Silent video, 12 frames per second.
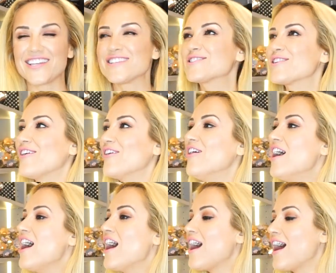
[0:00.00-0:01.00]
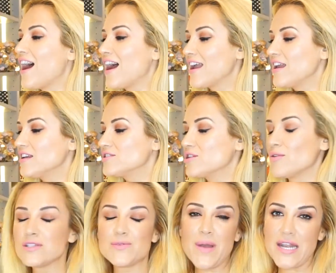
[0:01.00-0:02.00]
things go. I
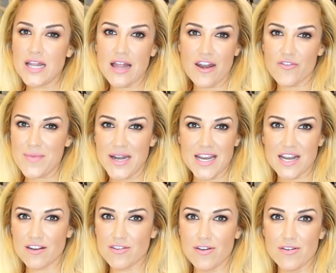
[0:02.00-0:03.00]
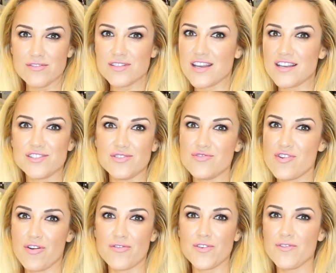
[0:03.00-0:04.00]
don't spend a lot of money on clothes. As you
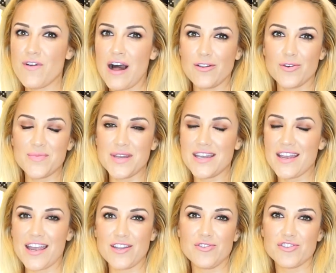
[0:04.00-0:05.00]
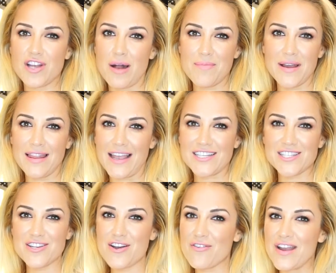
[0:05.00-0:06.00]
know, if you follow me and you shop my Like
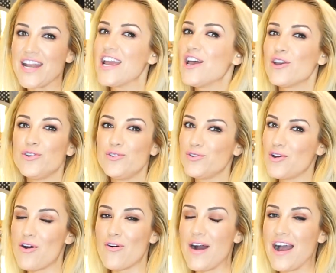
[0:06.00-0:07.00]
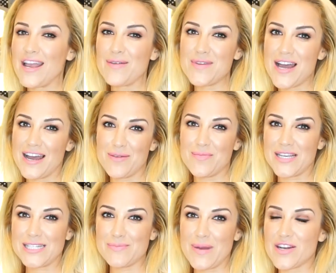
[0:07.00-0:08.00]
to Know It, you know I am not a
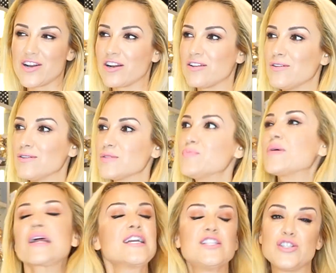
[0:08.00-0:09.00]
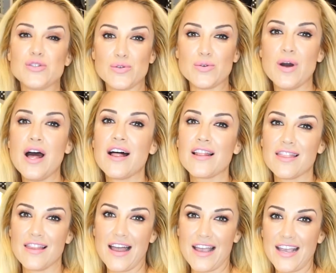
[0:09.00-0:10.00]
big spender on clothes, but I do
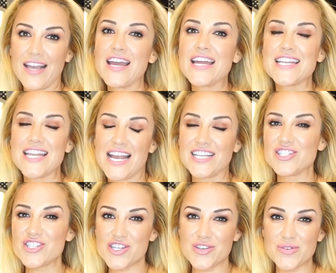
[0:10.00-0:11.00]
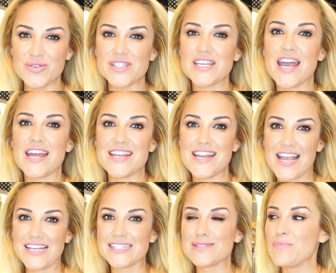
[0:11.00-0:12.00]
like nice shoes and
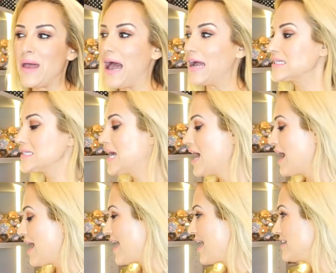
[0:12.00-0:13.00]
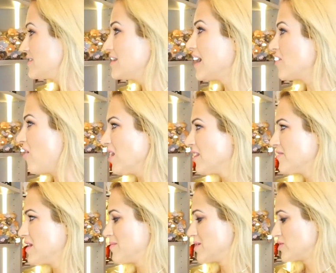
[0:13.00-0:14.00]
nice bags. And not all
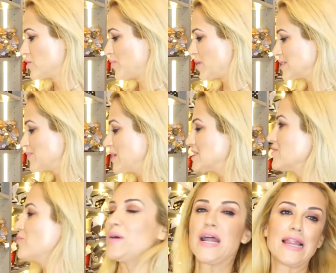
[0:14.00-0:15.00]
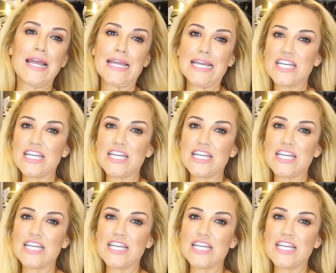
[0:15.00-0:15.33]
of them are super expensive, but I like